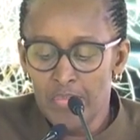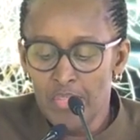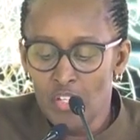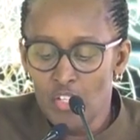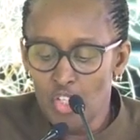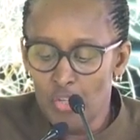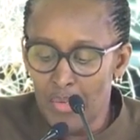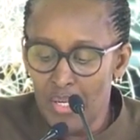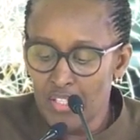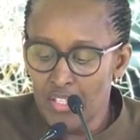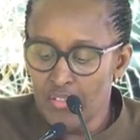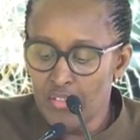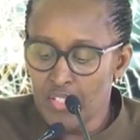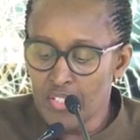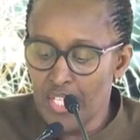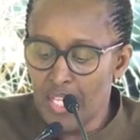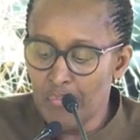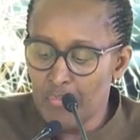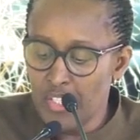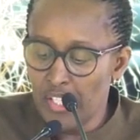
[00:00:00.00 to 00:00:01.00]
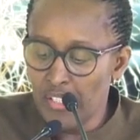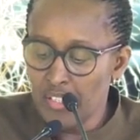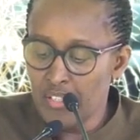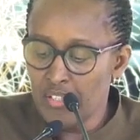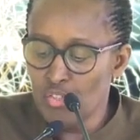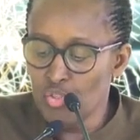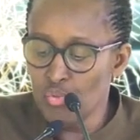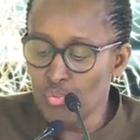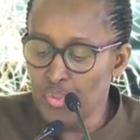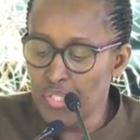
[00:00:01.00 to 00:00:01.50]
No matter the
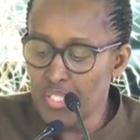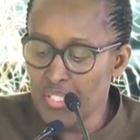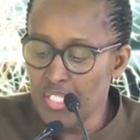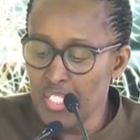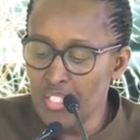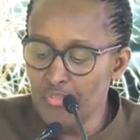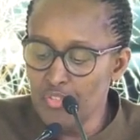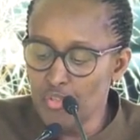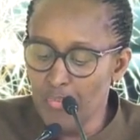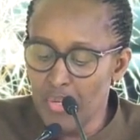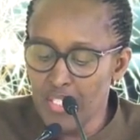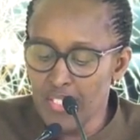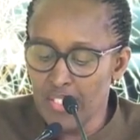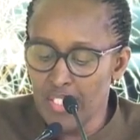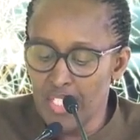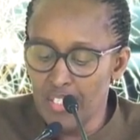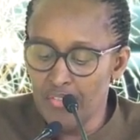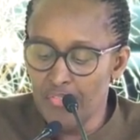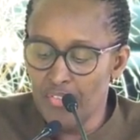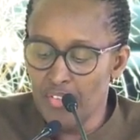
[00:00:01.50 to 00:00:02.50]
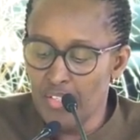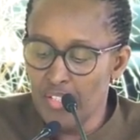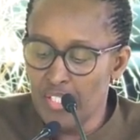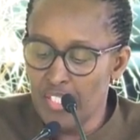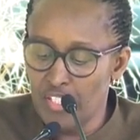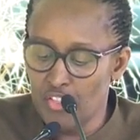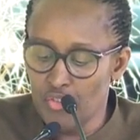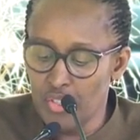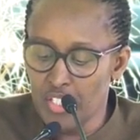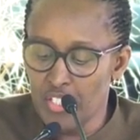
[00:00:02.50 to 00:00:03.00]
subject, to receive you must give
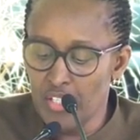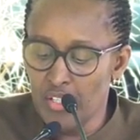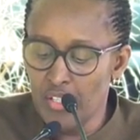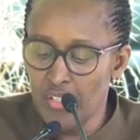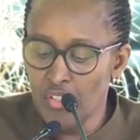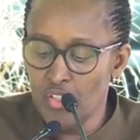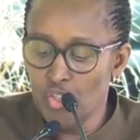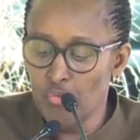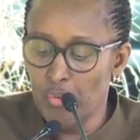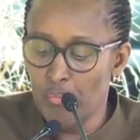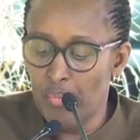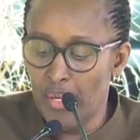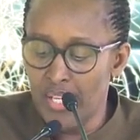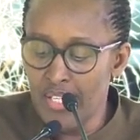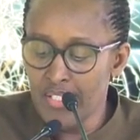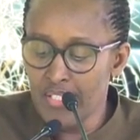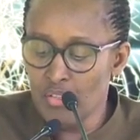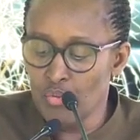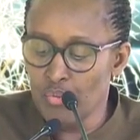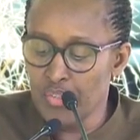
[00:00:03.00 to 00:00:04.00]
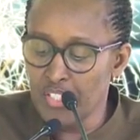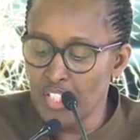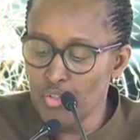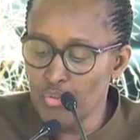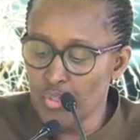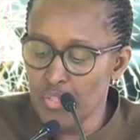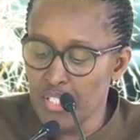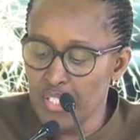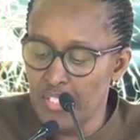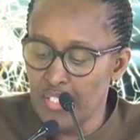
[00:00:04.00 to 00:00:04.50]
in return. To be blessed
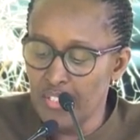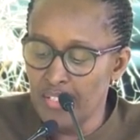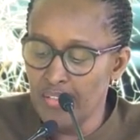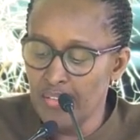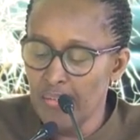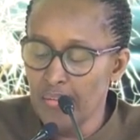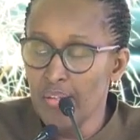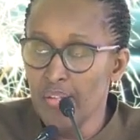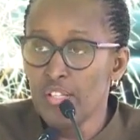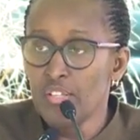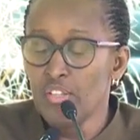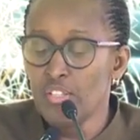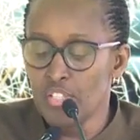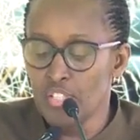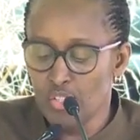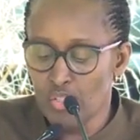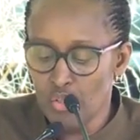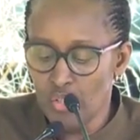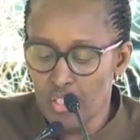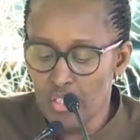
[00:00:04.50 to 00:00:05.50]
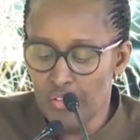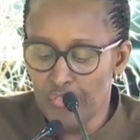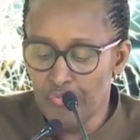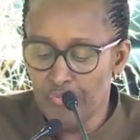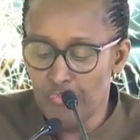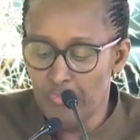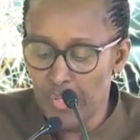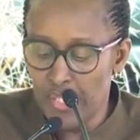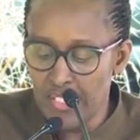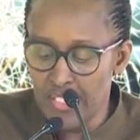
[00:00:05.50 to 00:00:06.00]
continuously, the source of
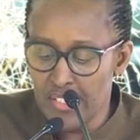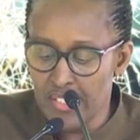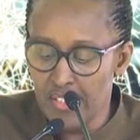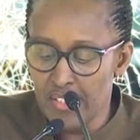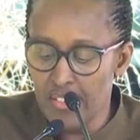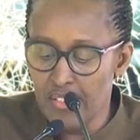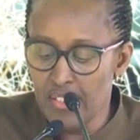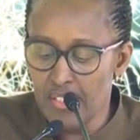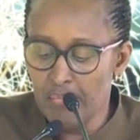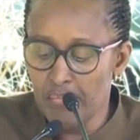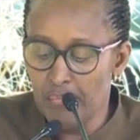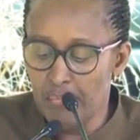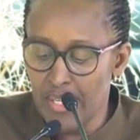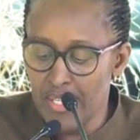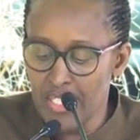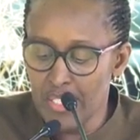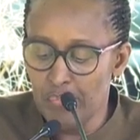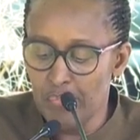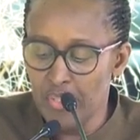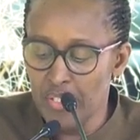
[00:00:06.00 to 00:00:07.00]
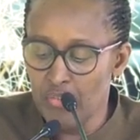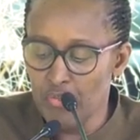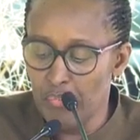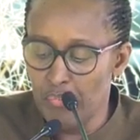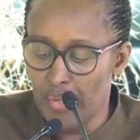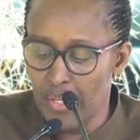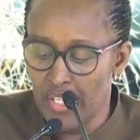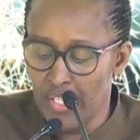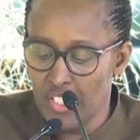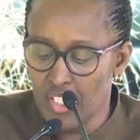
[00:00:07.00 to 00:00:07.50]
blessing must be
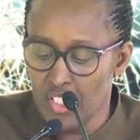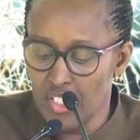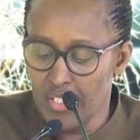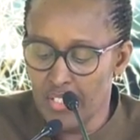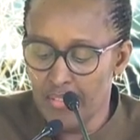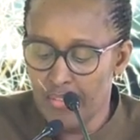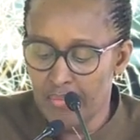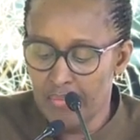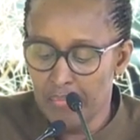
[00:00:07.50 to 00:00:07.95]
replenished.